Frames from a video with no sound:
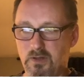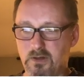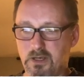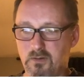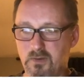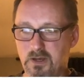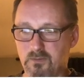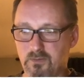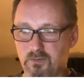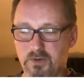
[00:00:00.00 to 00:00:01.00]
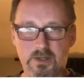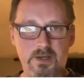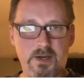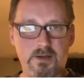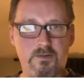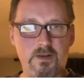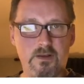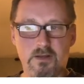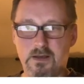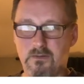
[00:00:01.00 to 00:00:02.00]
we look out, we can really kind of see
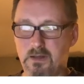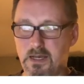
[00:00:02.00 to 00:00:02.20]
the lay of the